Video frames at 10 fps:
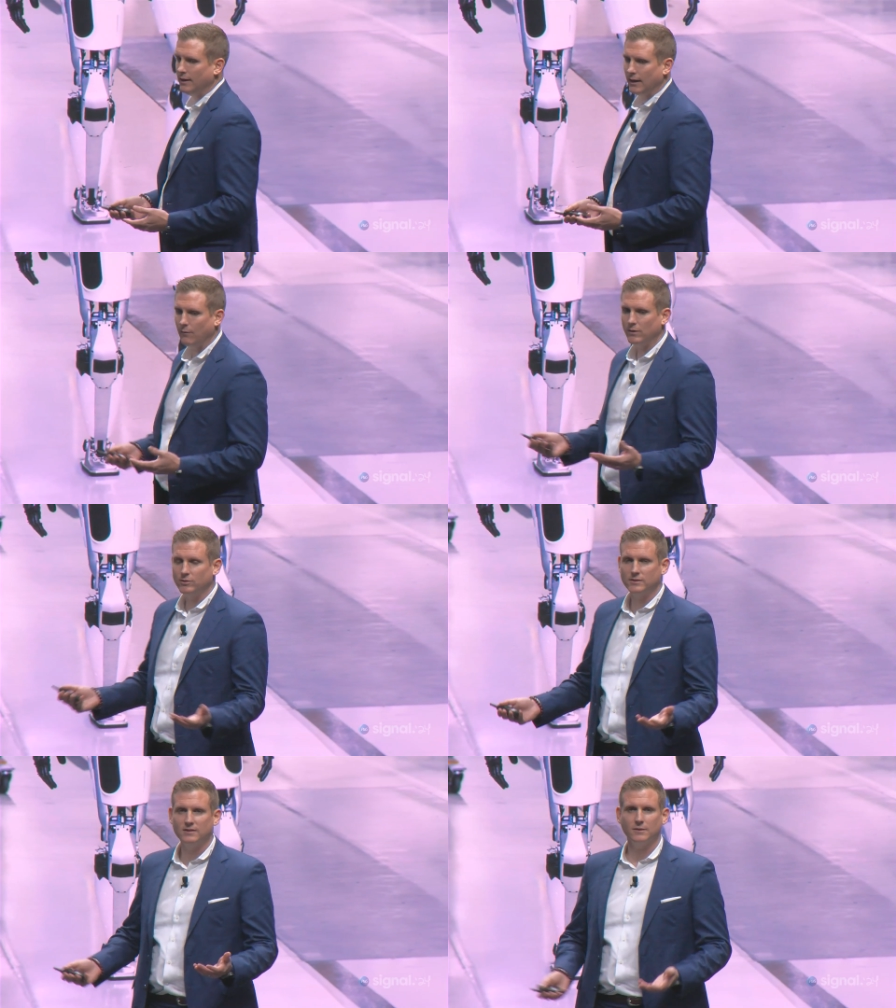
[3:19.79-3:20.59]
And when you
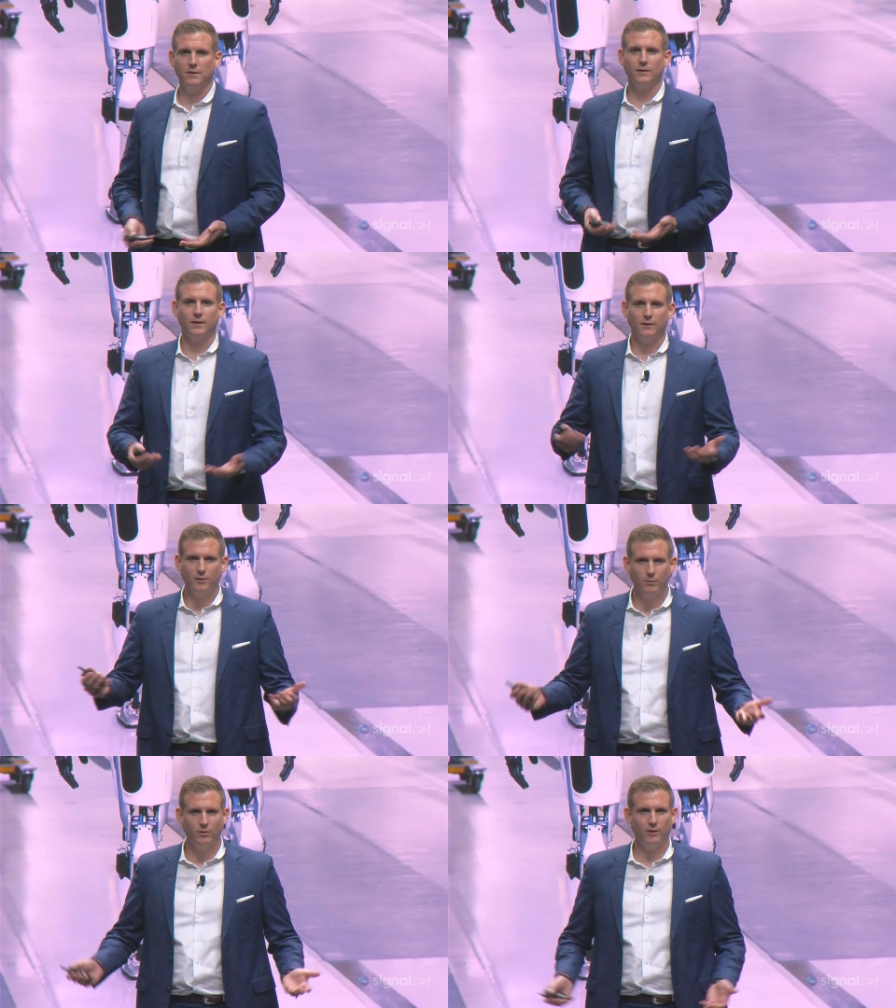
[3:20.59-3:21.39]
see something like a
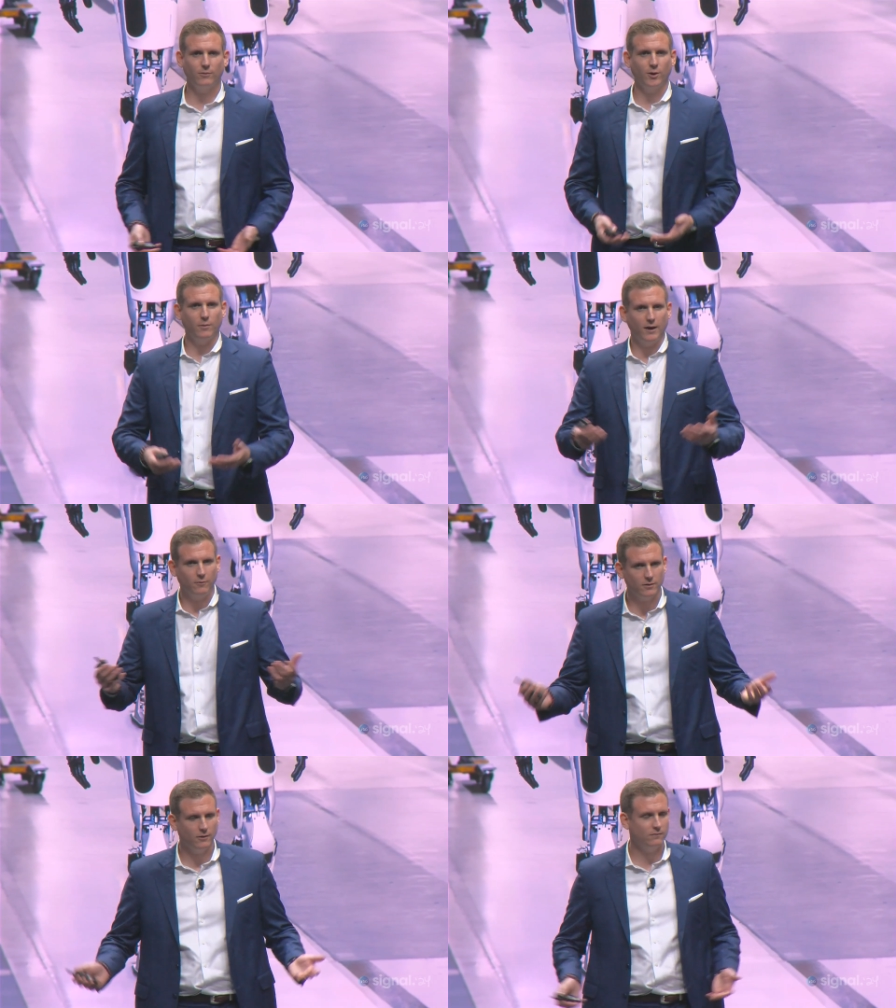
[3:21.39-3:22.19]
humanoid robot
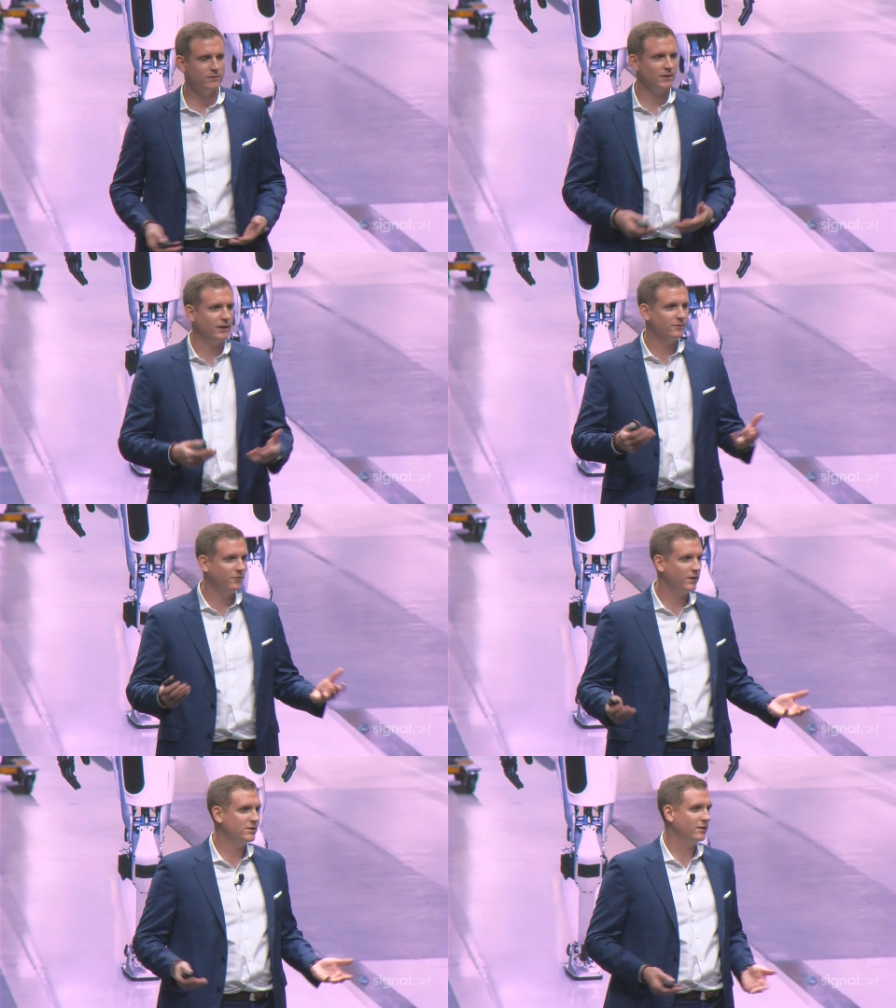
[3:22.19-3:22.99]
with all the science
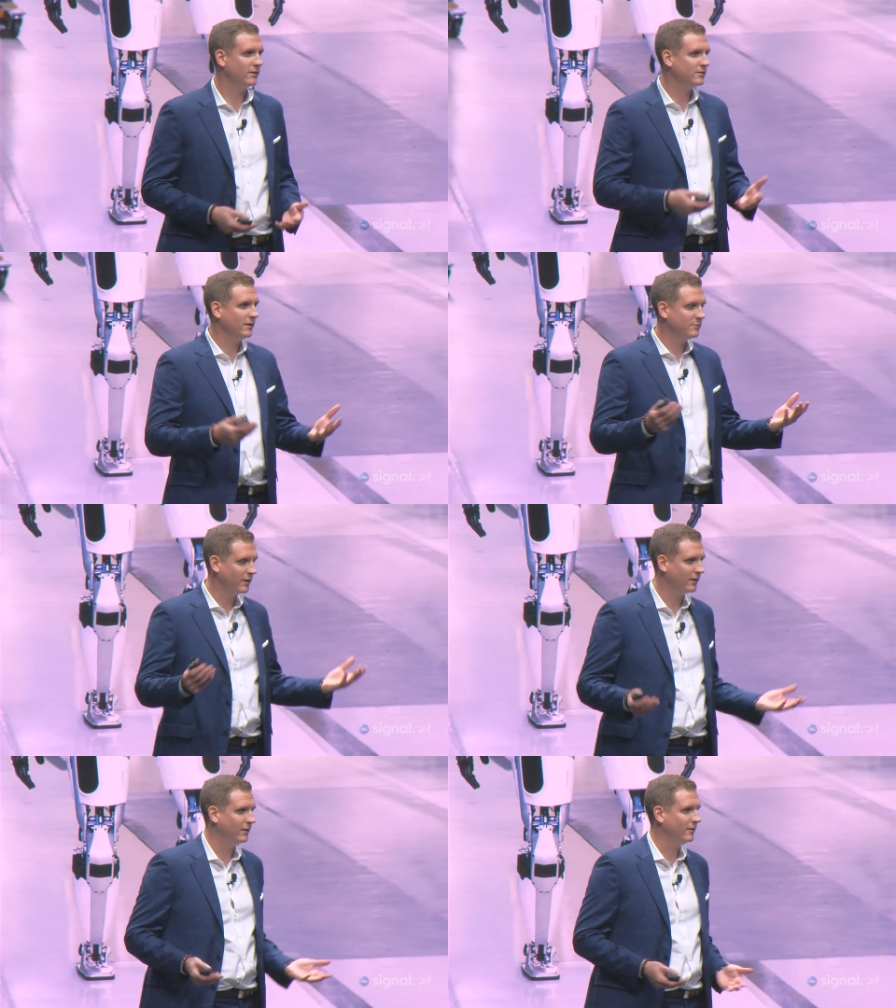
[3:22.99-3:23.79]
fiction, this seems
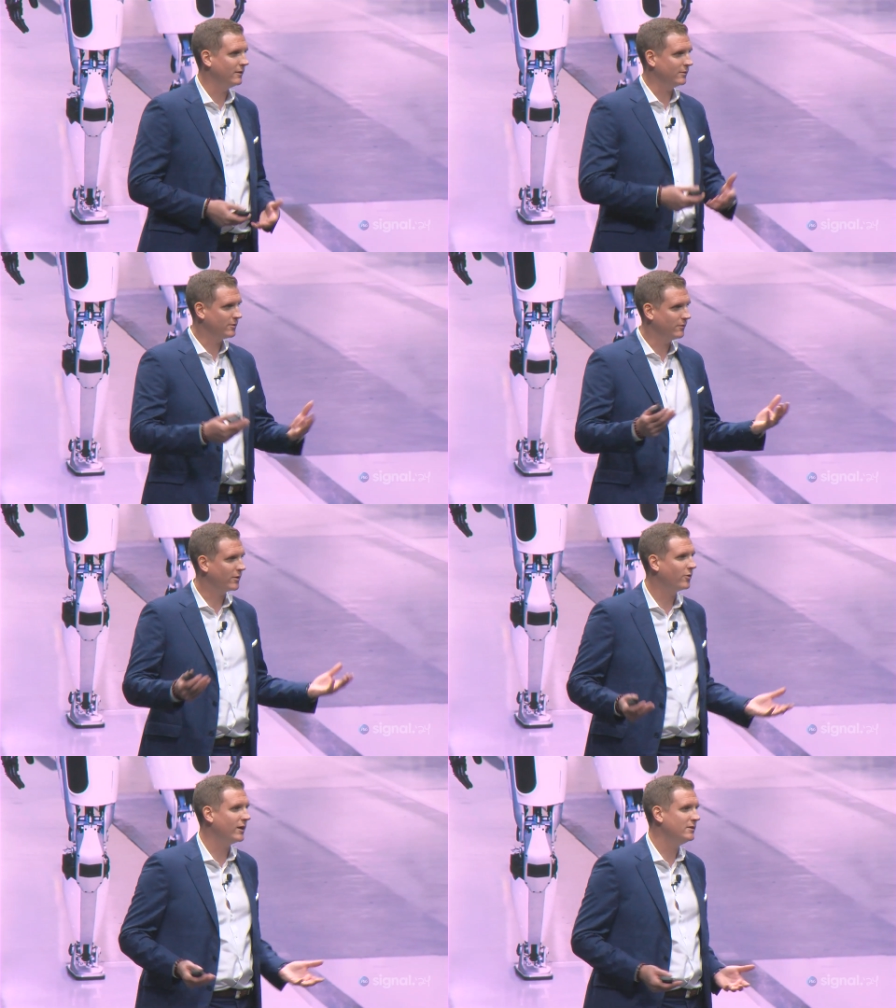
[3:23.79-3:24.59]
like a you know sort of a
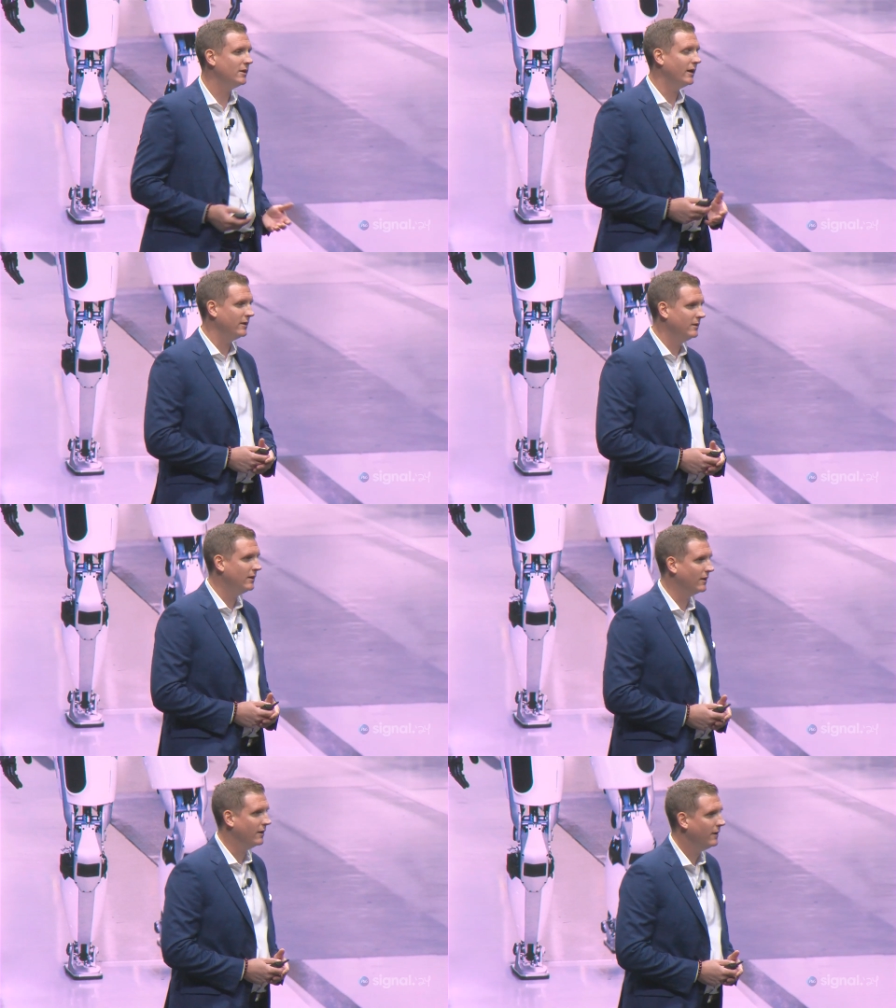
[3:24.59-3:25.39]
crazy
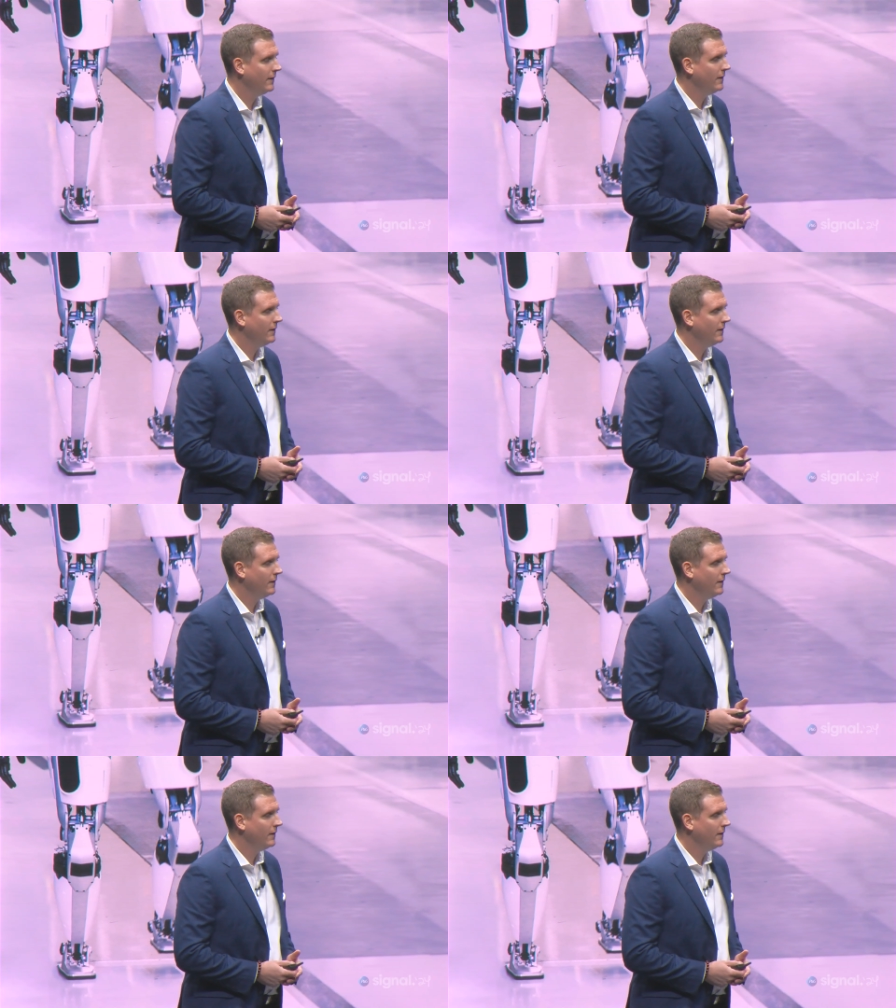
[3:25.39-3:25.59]
idea.